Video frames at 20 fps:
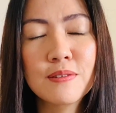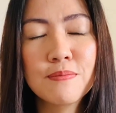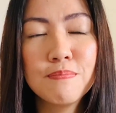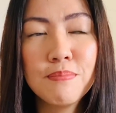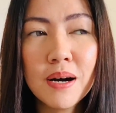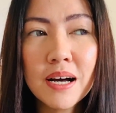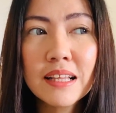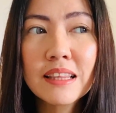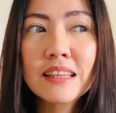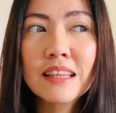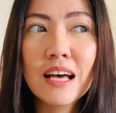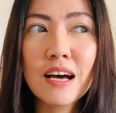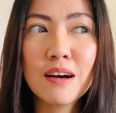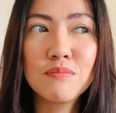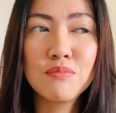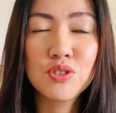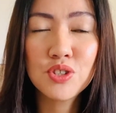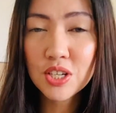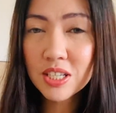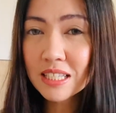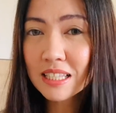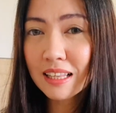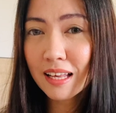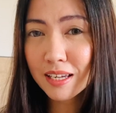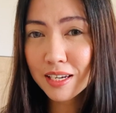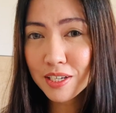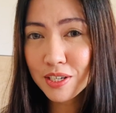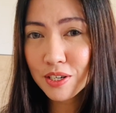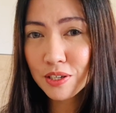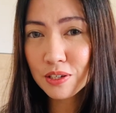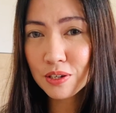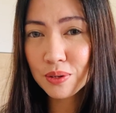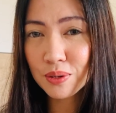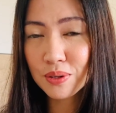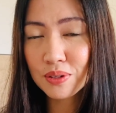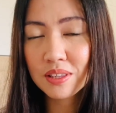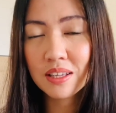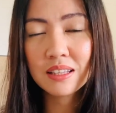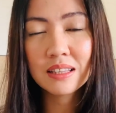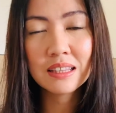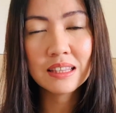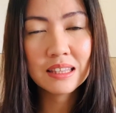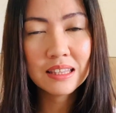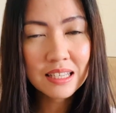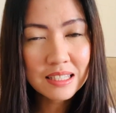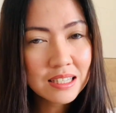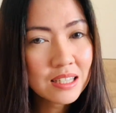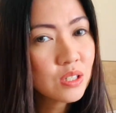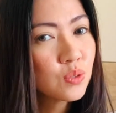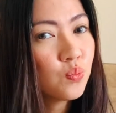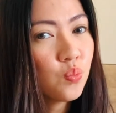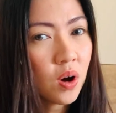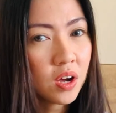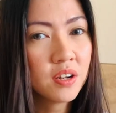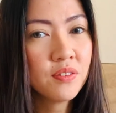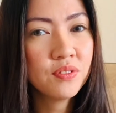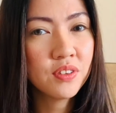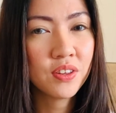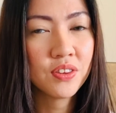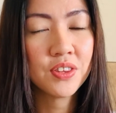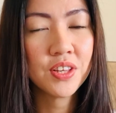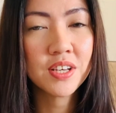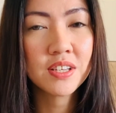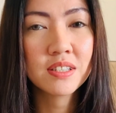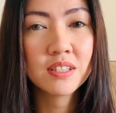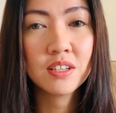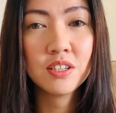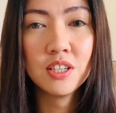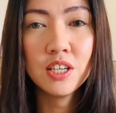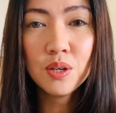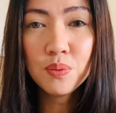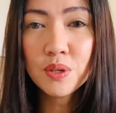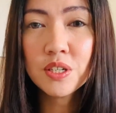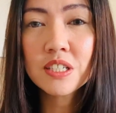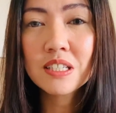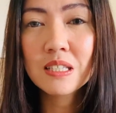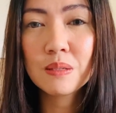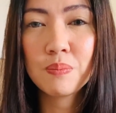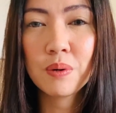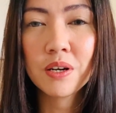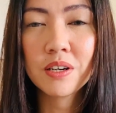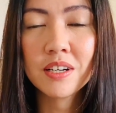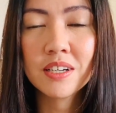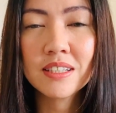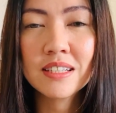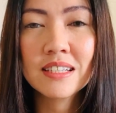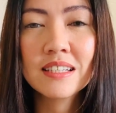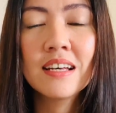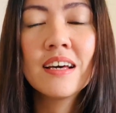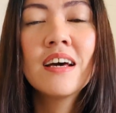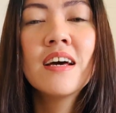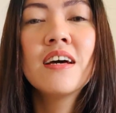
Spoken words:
But I'm just letting you know that this is one of the things that you would experience,